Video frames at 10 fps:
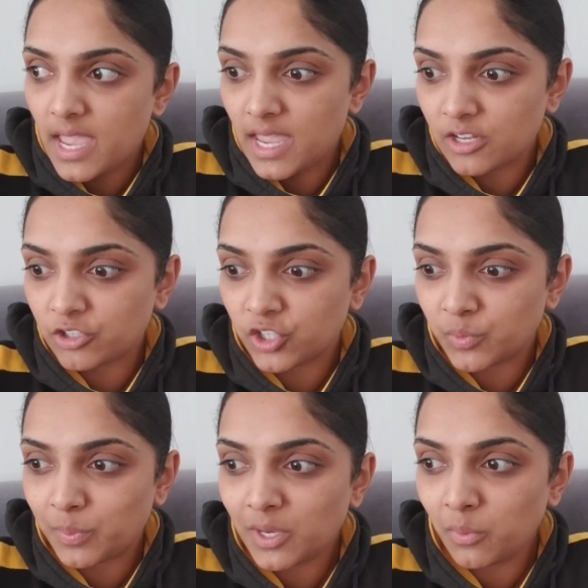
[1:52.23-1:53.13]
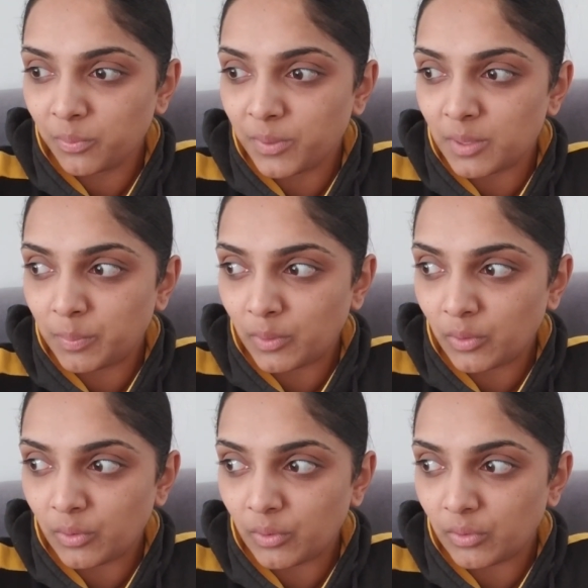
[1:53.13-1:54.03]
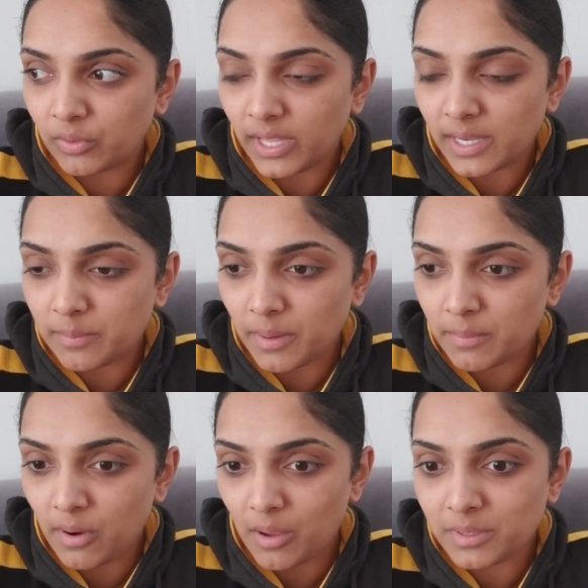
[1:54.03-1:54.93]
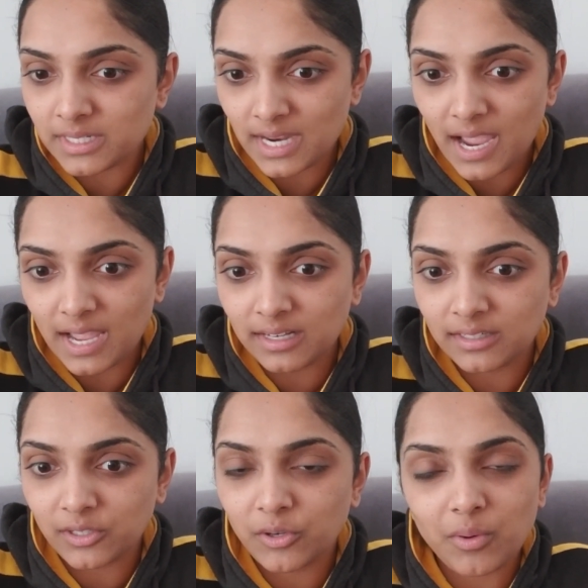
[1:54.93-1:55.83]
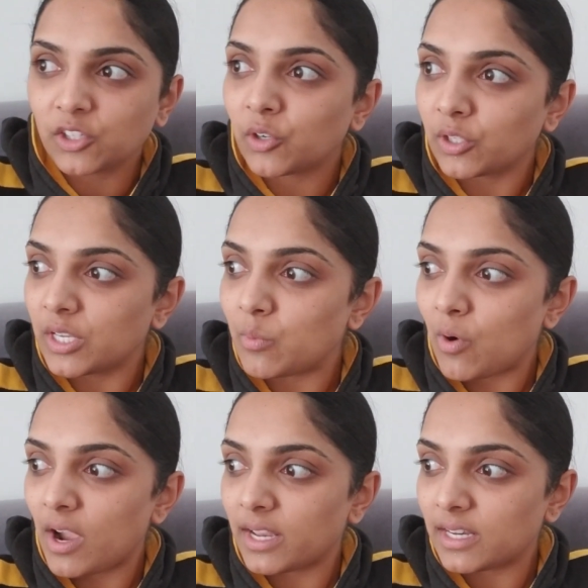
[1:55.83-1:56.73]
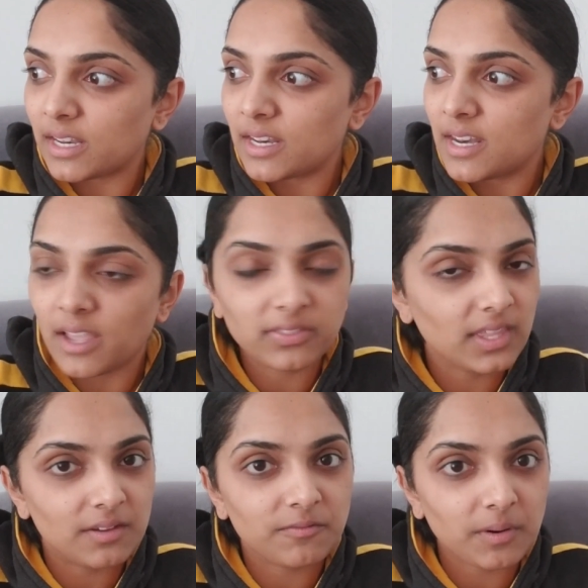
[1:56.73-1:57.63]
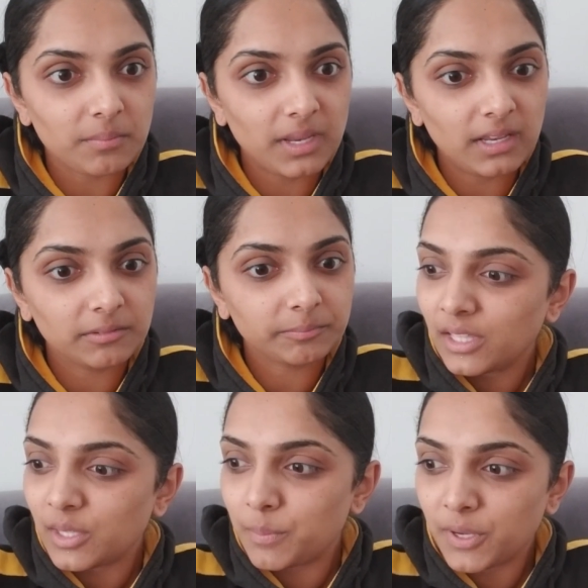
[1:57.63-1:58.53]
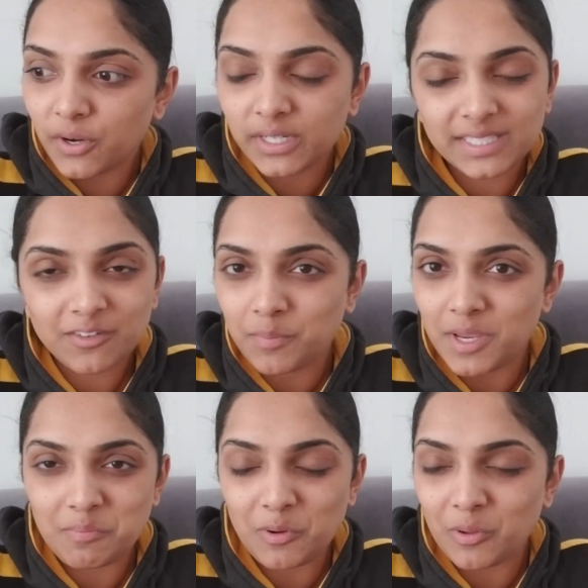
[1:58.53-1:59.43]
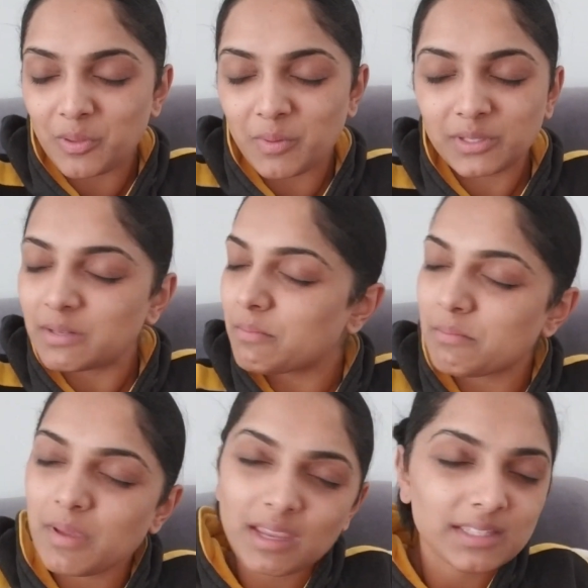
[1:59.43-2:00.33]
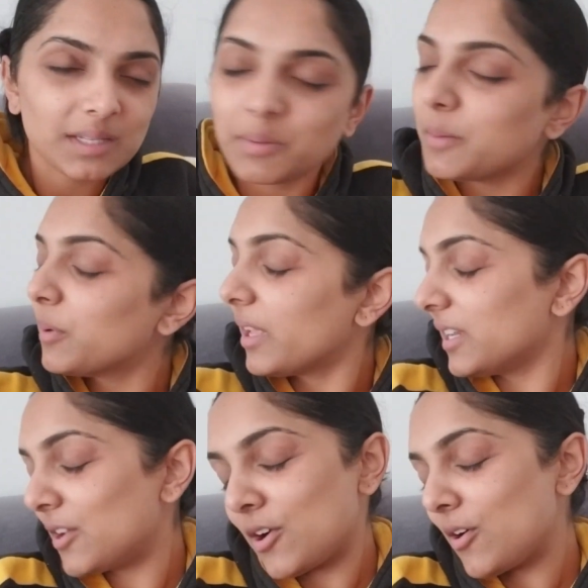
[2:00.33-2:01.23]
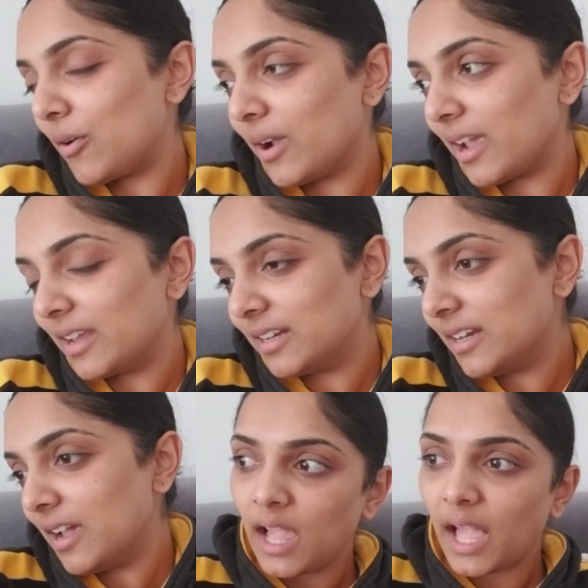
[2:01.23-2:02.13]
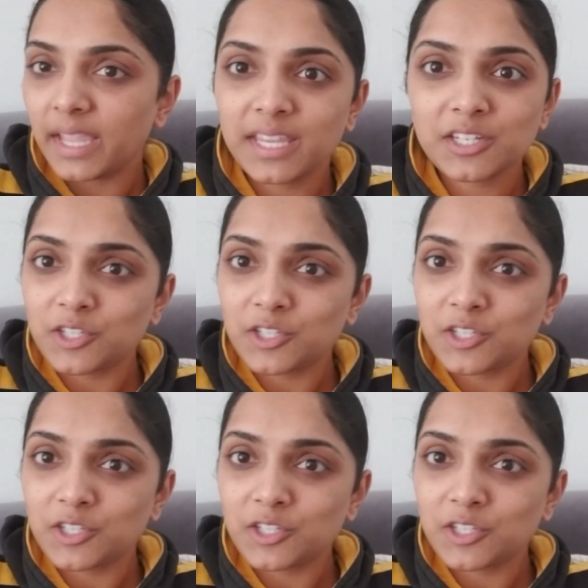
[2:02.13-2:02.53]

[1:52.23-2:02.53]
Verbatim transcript: and just be with people like my mom and dad who literally want nothing from me. The purest of people, the most amazing people I know, and I can